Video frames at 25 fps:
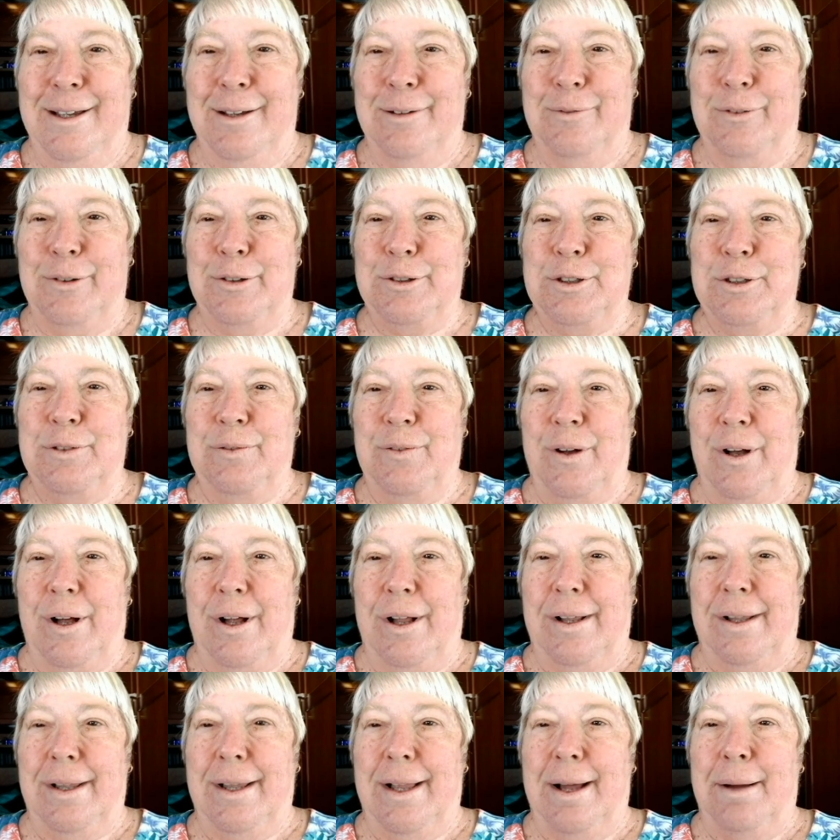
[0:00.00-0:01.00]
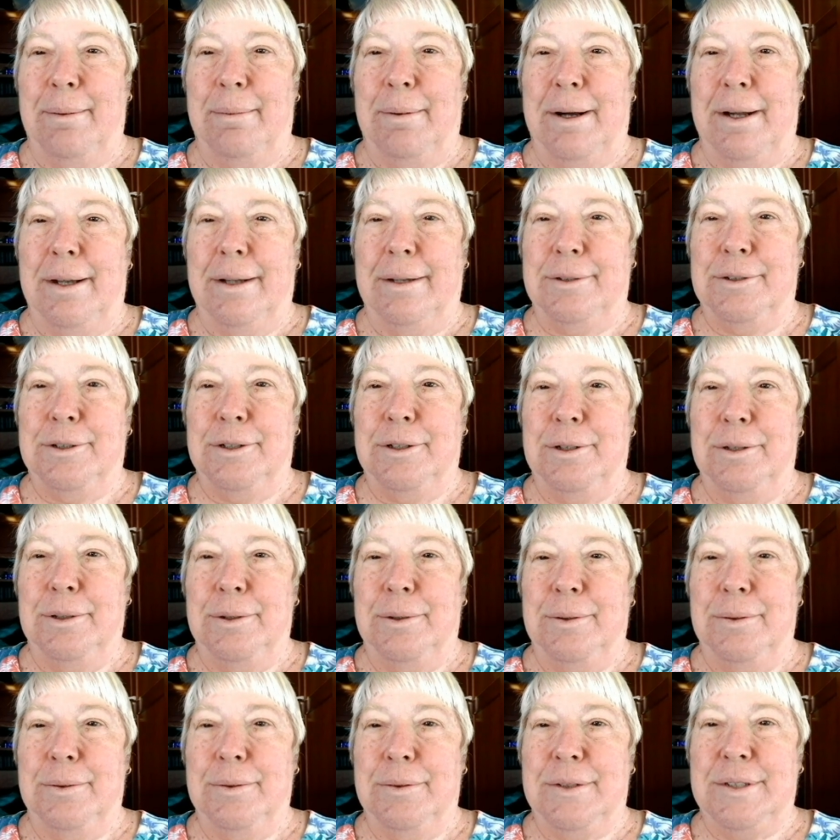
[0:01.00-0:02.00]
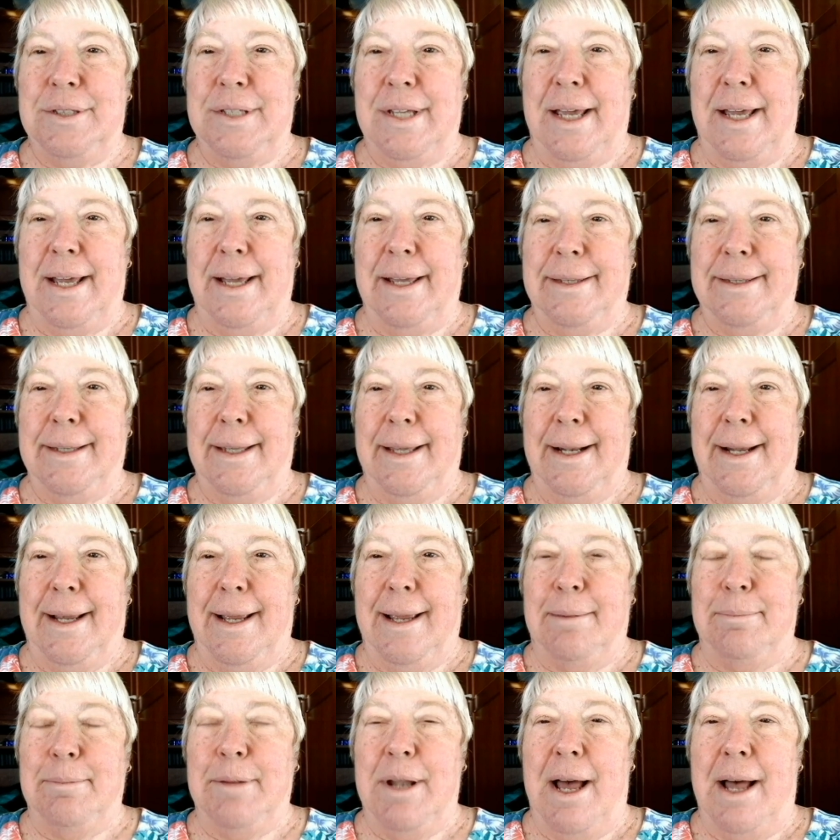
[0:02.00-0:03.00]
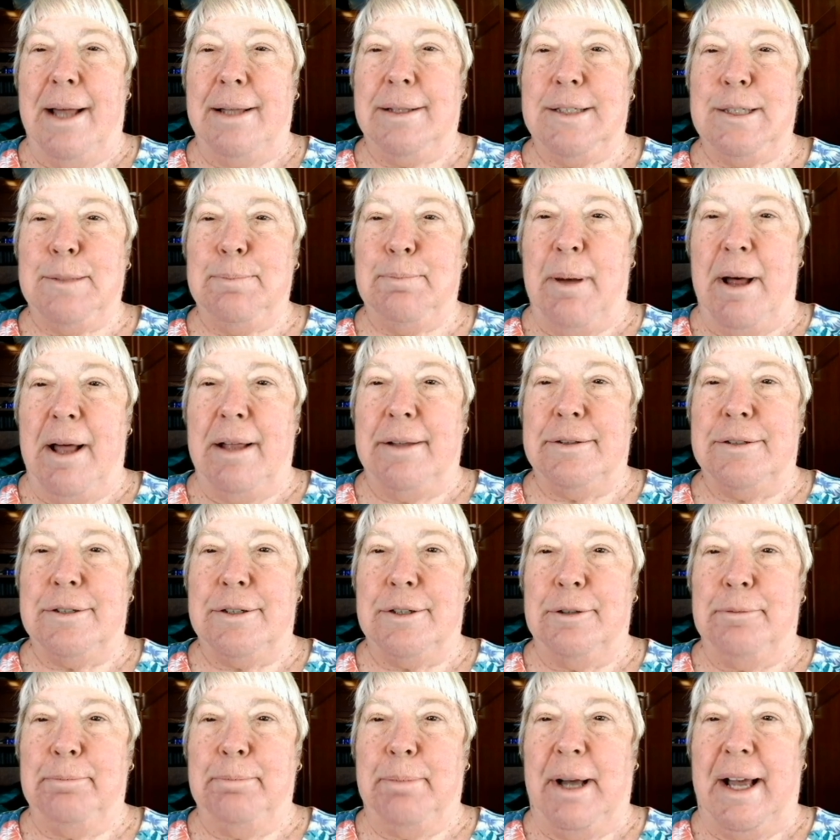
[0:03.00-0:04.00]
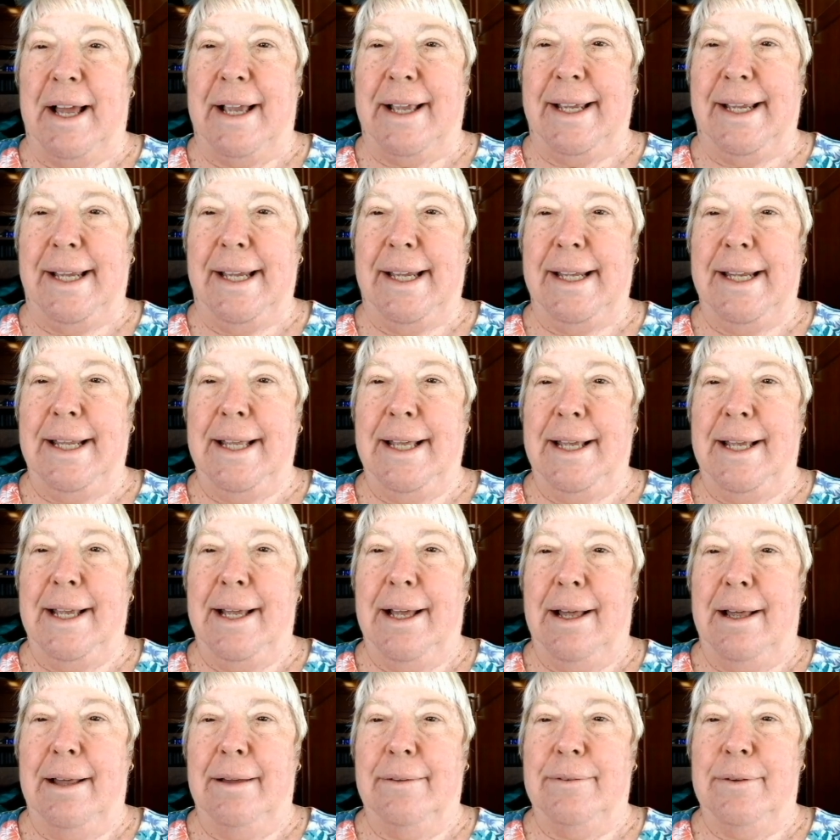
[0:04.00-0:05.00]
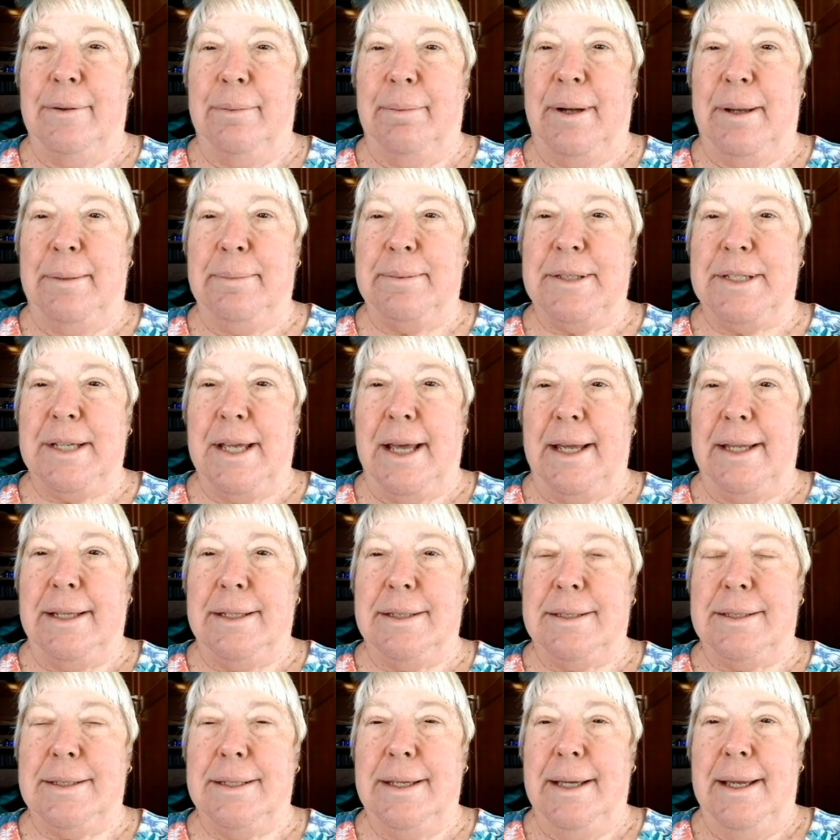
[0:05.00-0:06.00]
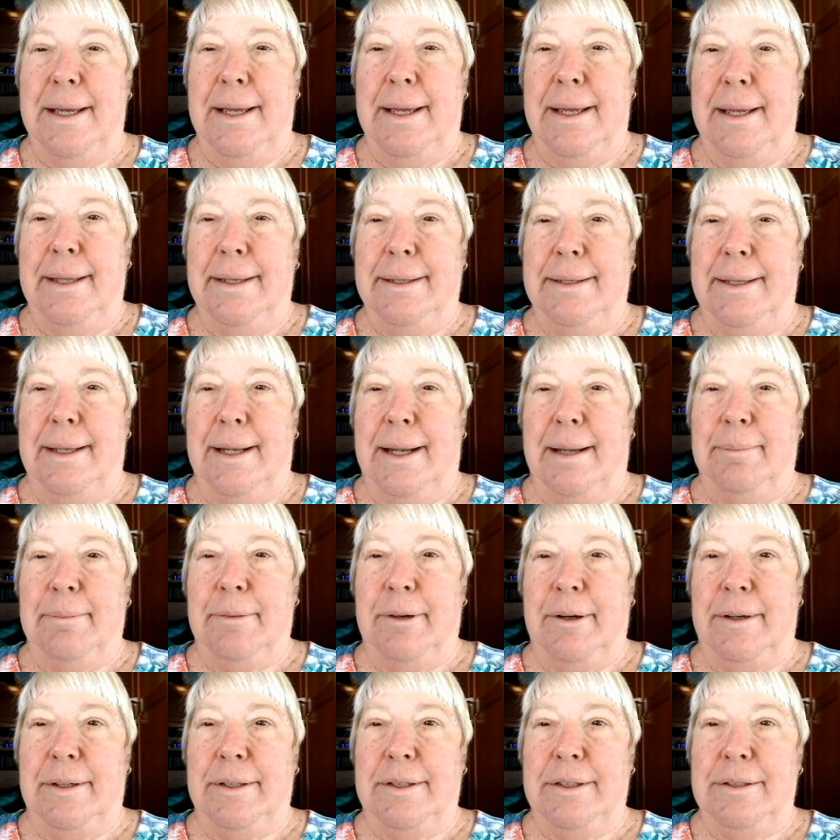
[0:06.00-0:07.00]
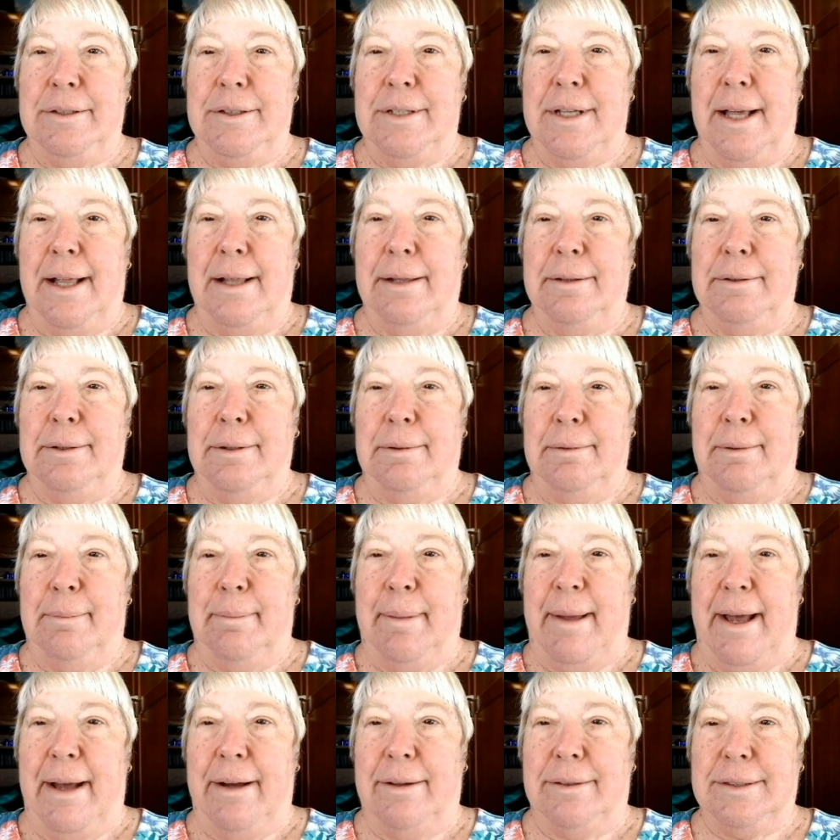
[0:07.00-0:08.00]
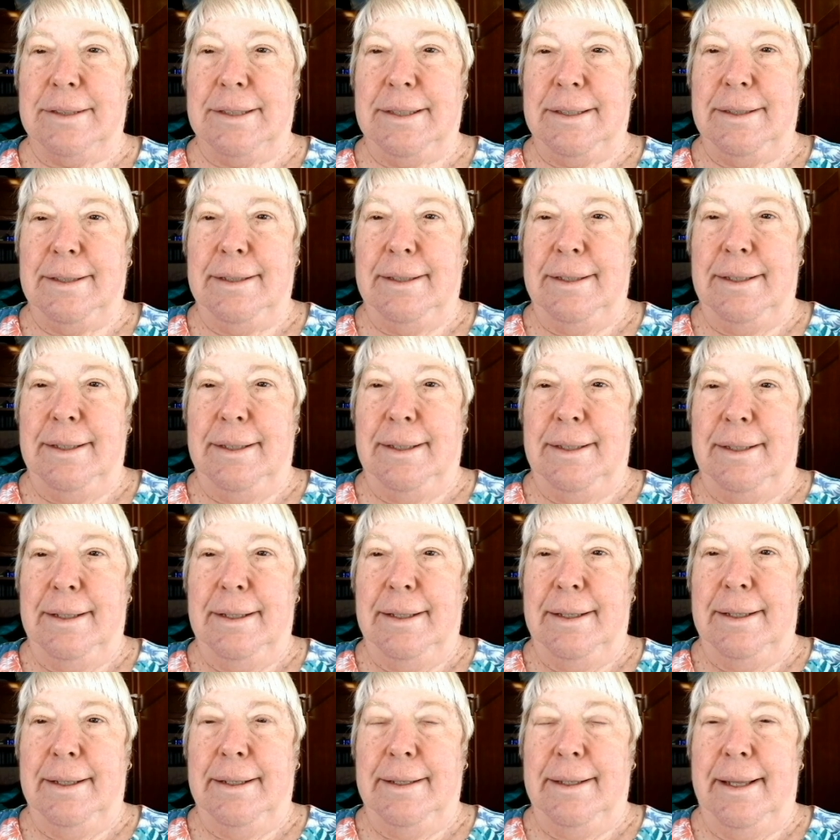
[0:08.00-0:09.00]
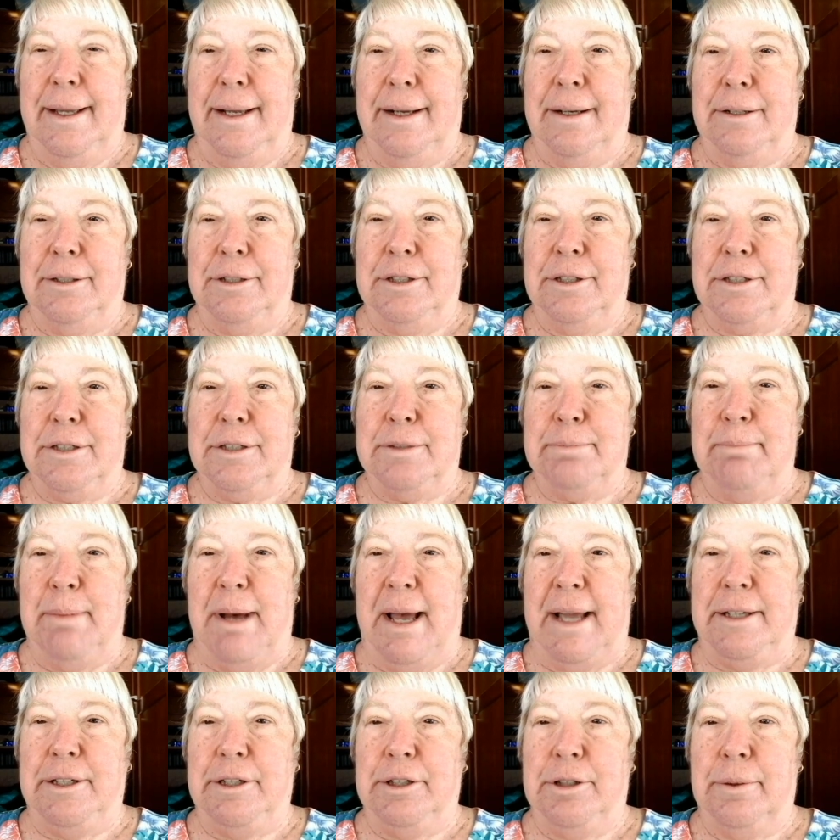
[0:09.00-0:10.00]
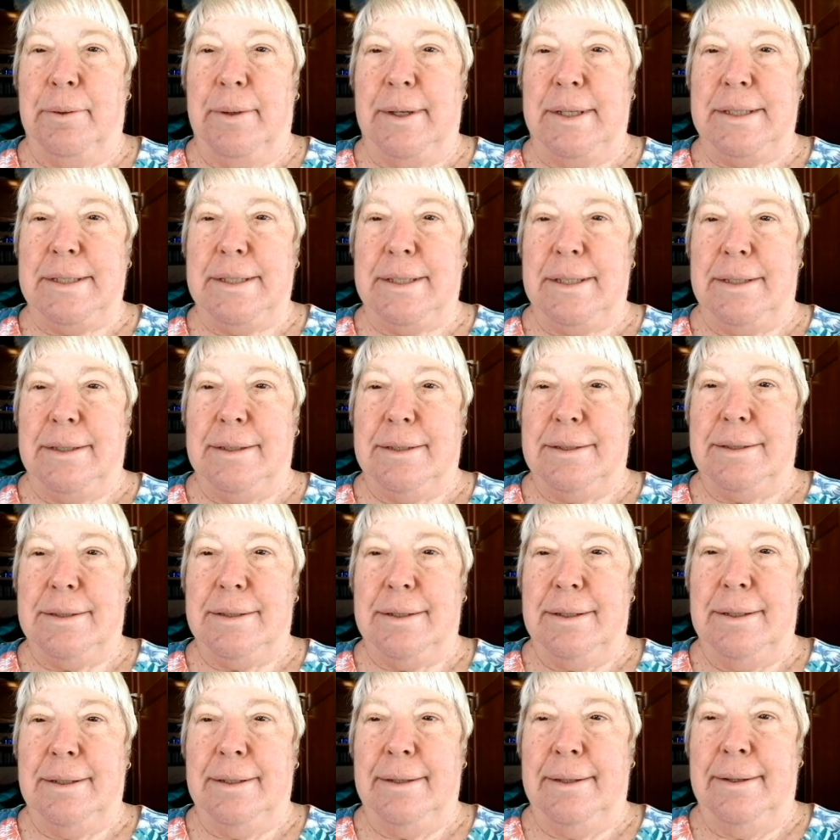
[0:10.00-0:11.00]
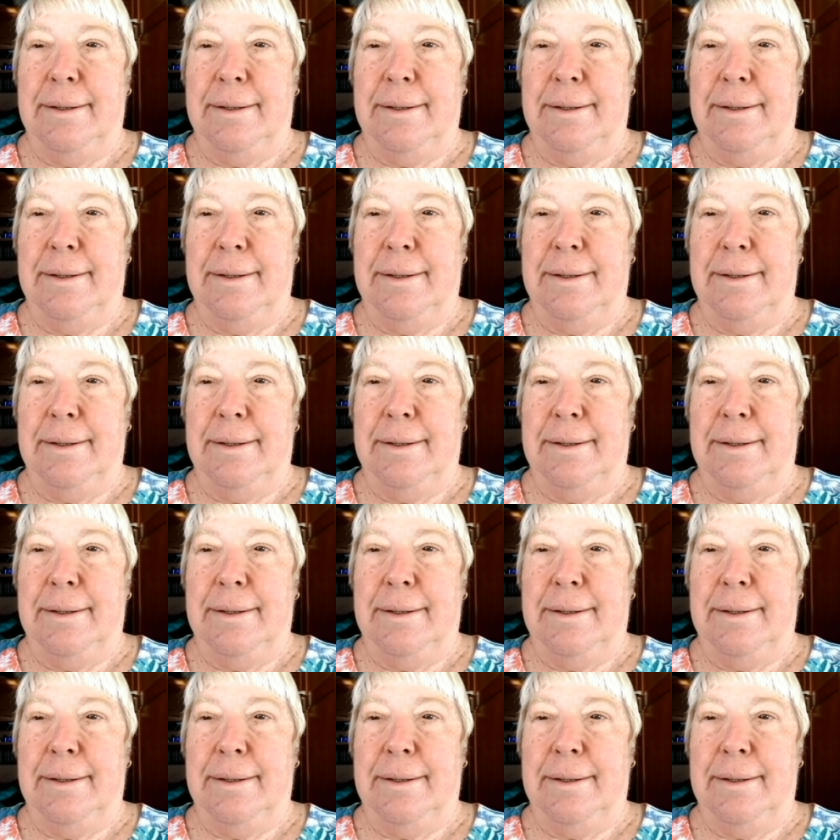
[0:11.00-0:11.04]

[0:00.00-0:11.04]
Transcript: First of all, I want to say that I am not sponsored by any of the websites that I'm going to tell you about. They are just my choices.